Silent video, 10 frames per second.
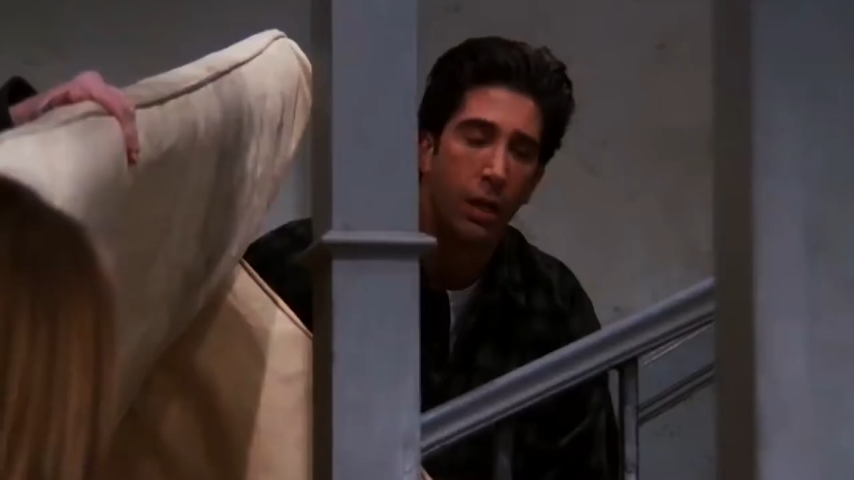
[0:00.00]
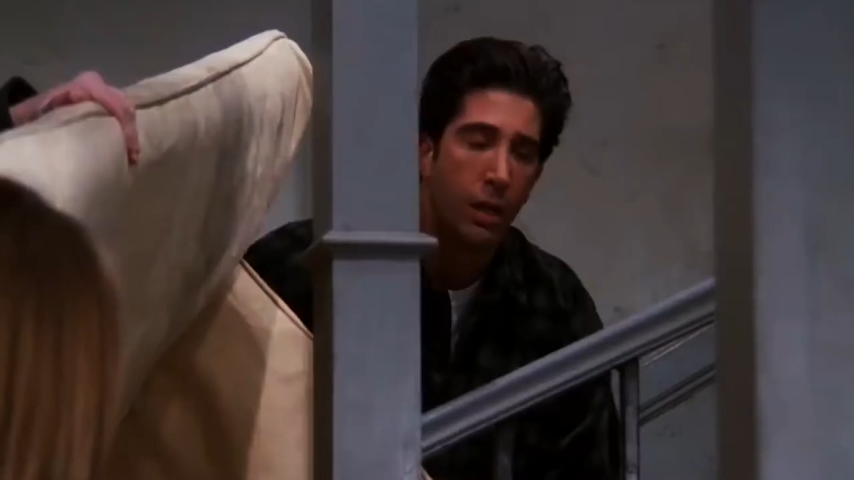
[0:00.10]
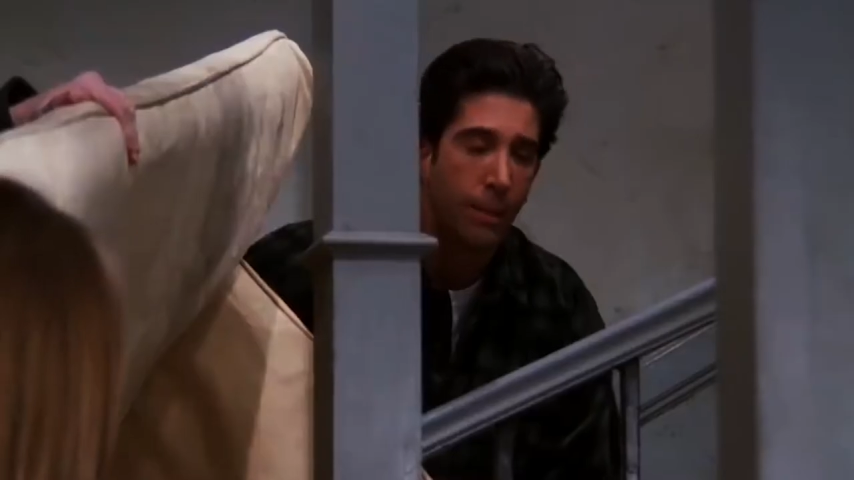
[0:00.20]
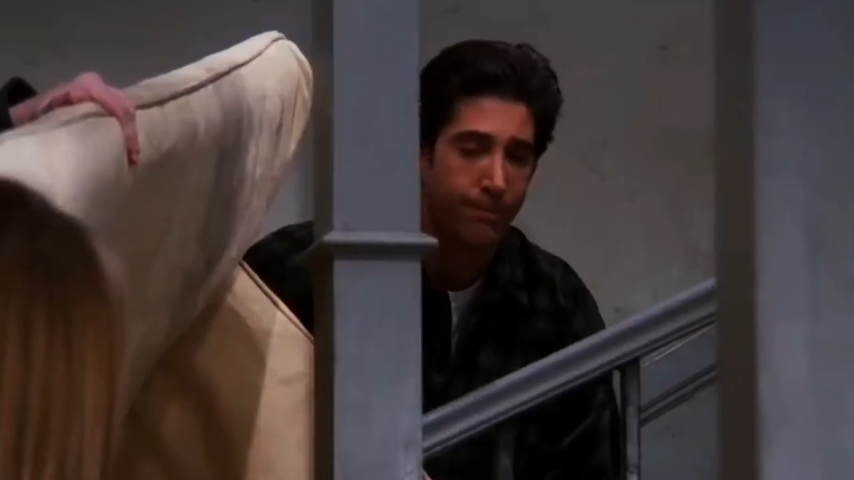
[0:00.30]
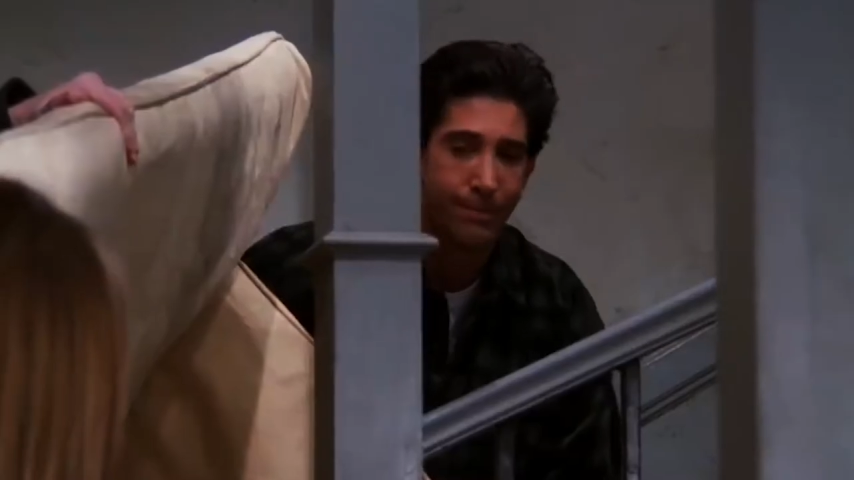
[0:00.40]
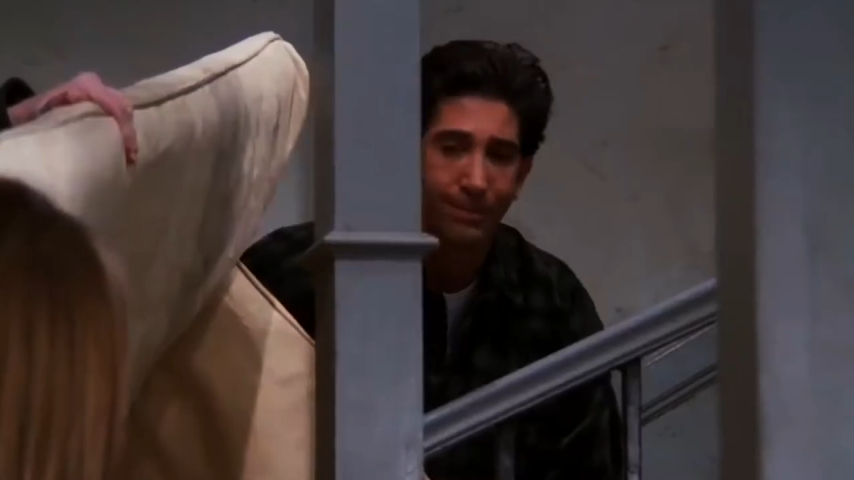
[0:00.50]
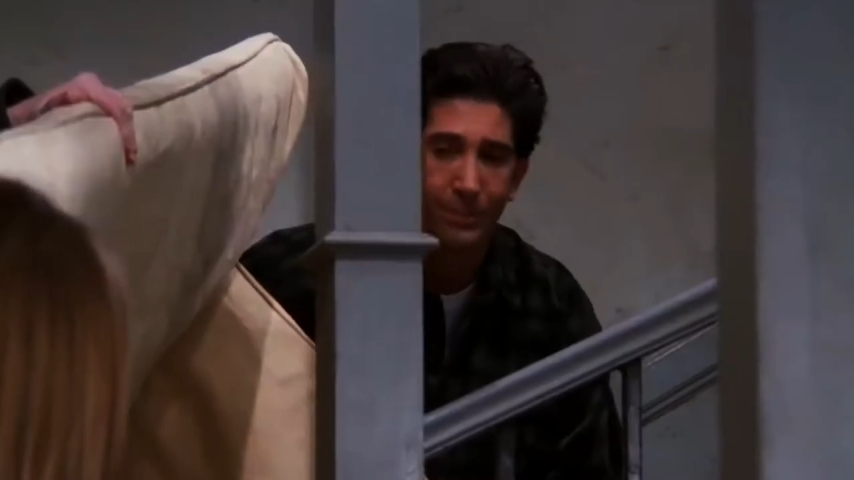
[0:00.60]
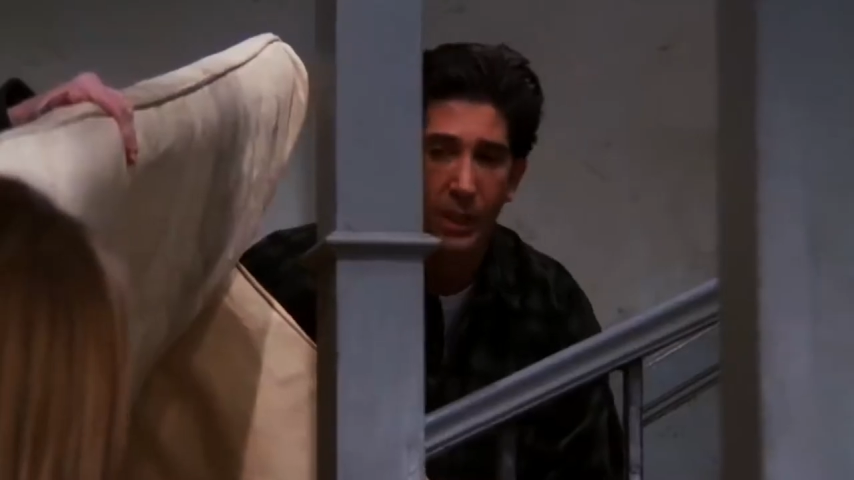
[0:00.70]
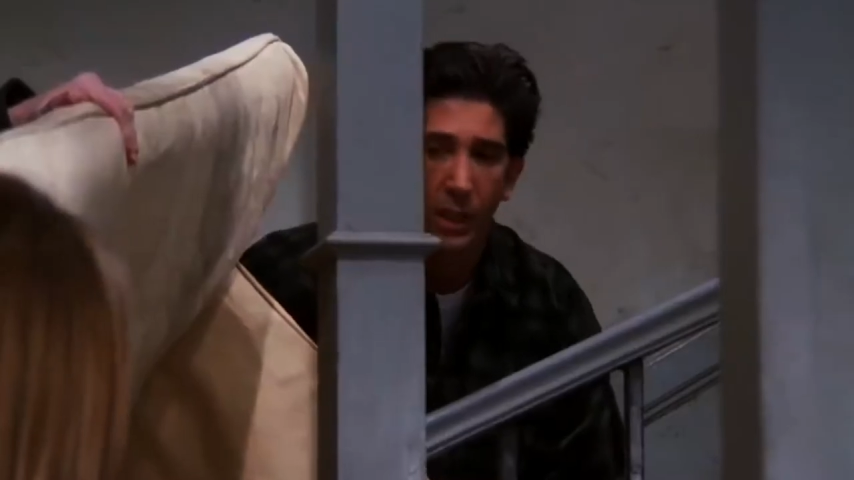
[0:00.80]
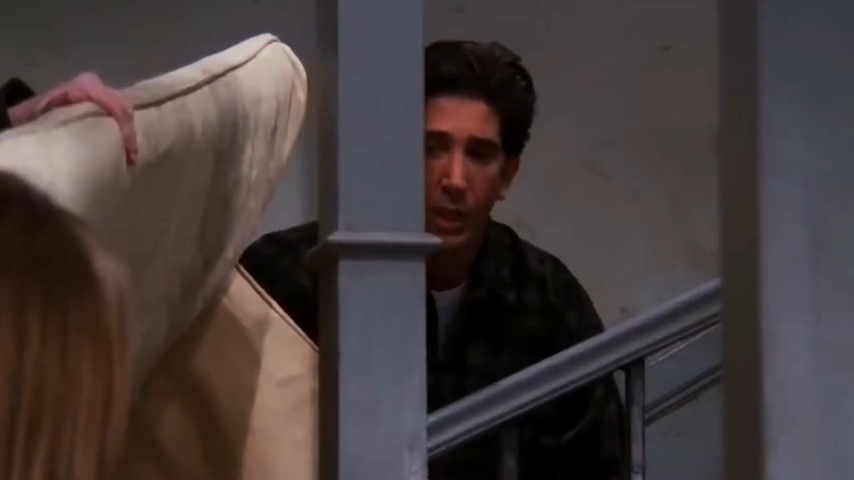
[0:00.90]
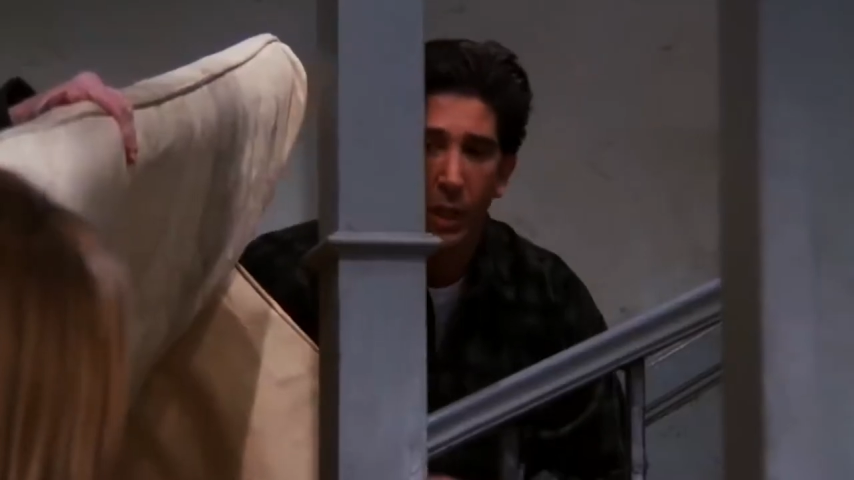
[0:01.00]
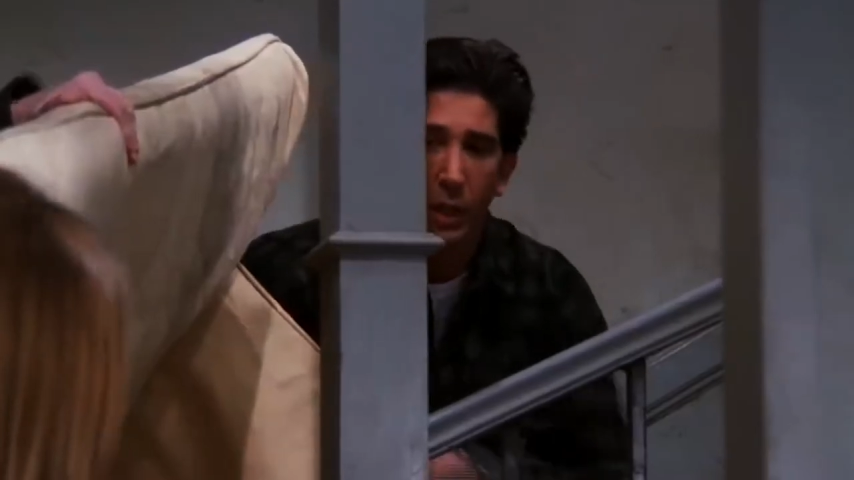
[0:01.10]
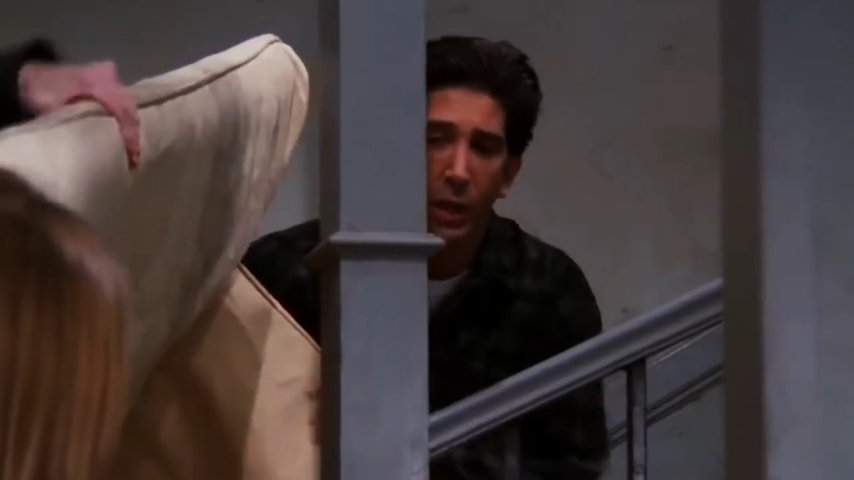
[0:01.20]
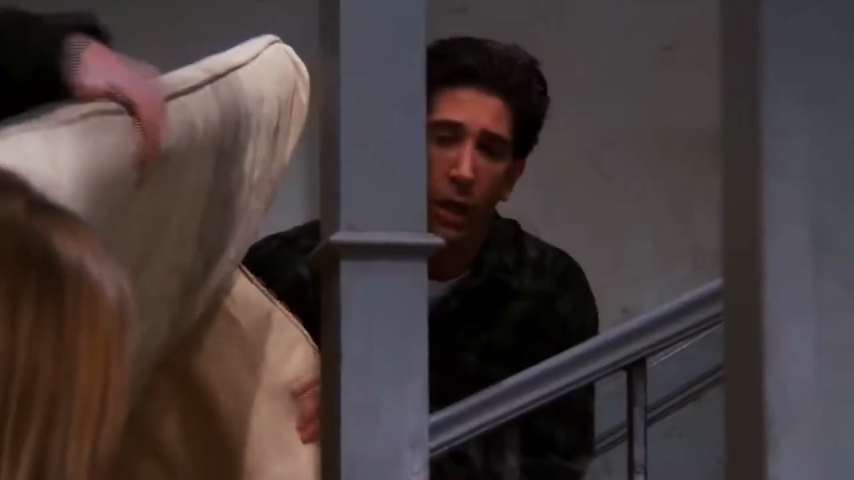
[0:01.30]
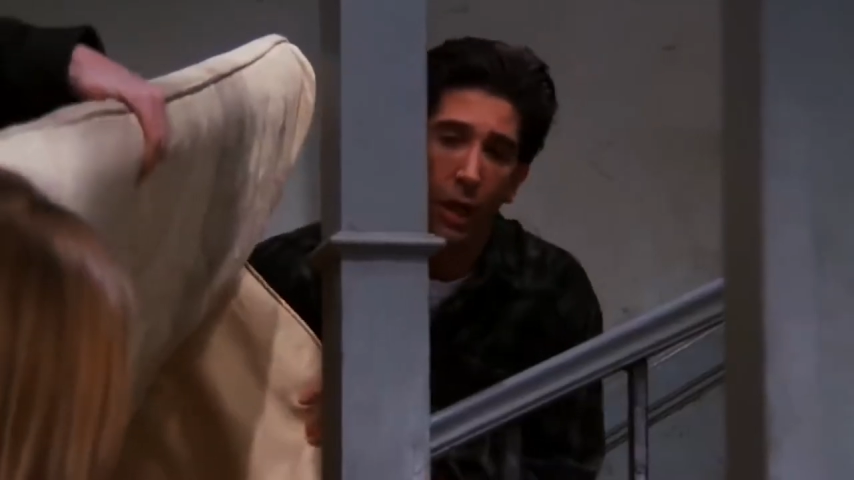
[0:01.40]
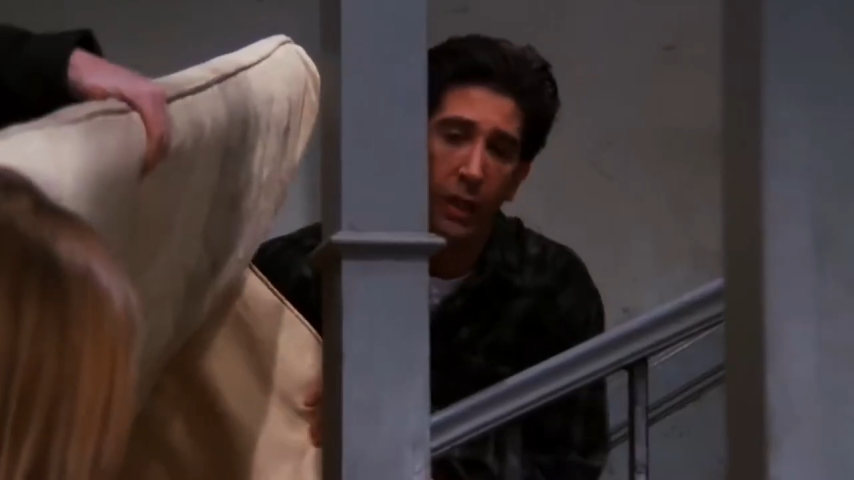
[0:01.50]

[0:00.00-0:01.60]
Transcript: have been otherwise, with